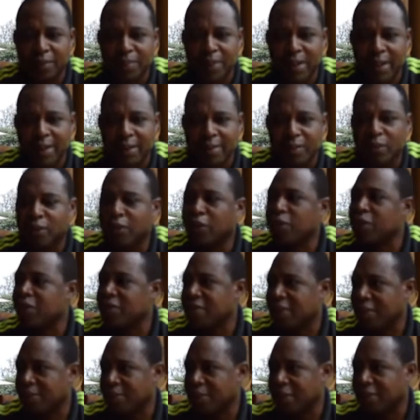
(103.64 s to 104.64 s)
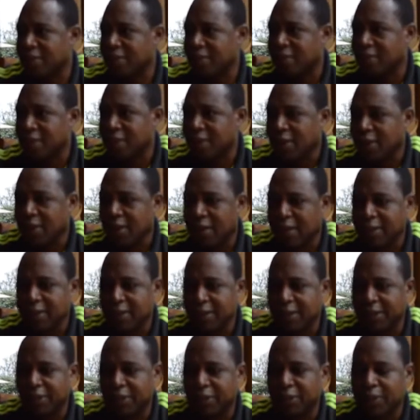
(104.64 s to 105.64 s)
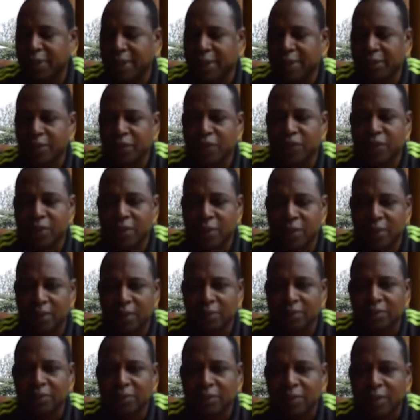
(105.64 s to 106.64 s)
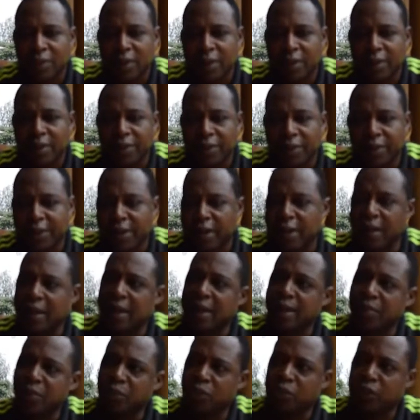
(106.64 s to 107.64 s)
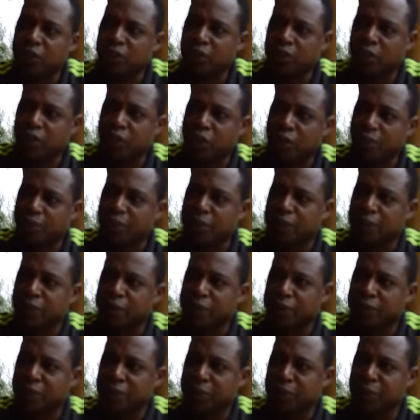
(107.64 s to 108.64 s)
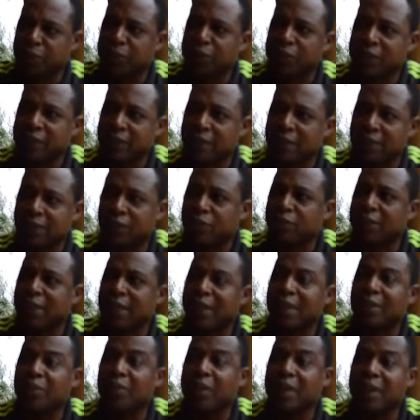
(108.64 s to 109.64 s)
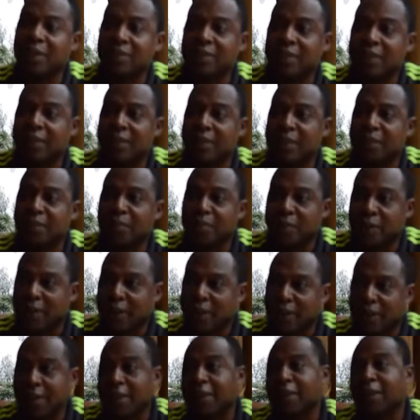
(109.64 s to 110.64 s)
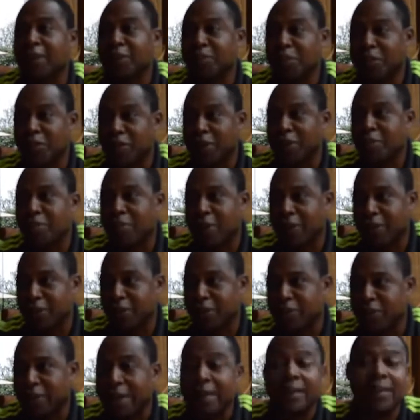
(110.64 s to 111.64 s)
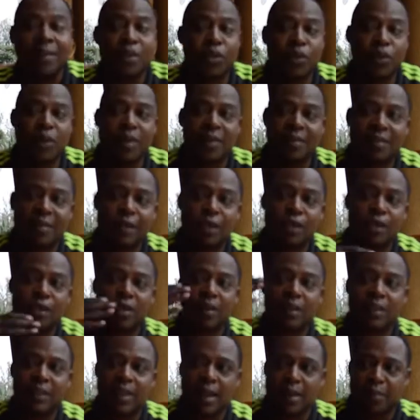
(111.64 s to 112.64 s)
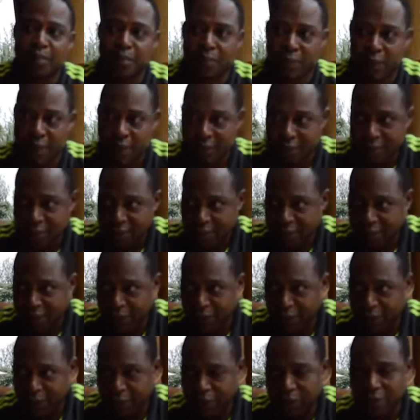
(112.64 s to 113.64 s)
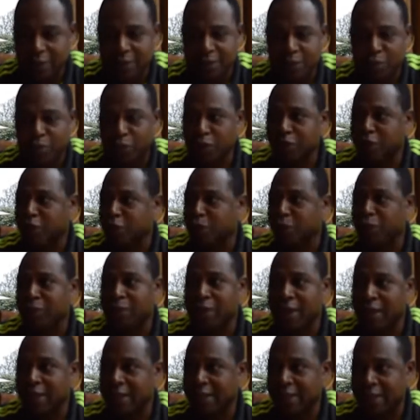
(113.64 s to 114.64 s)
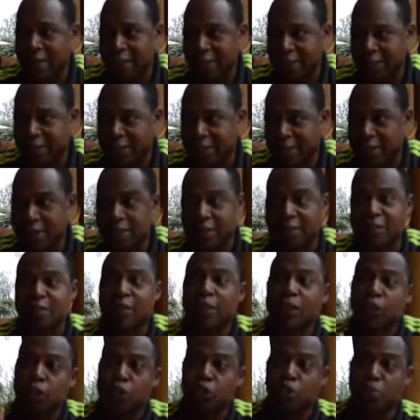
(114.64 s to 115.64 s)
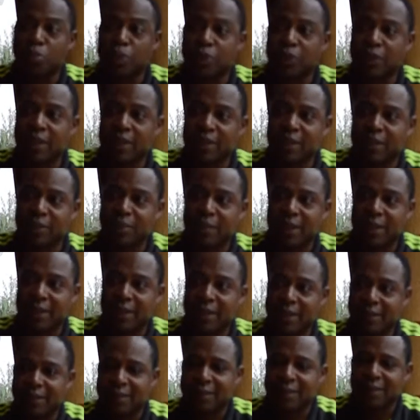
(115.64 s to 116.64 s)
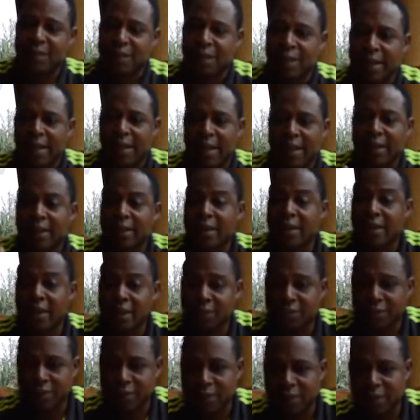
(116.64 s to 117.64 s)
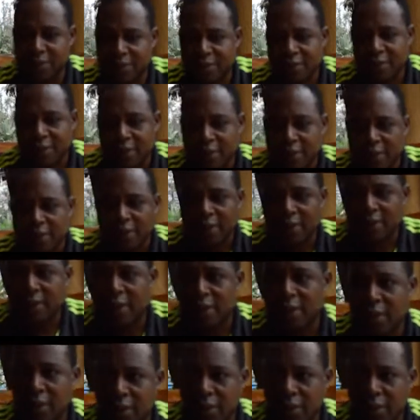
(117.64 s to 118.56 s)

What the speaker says: by all Zambians, and also, their name was on top because the people said, today we have a team that they can be very proud of. And it took us a long time. It took us a process, maybe 8, 9, 10 years to build a team like that. And then afterwards, in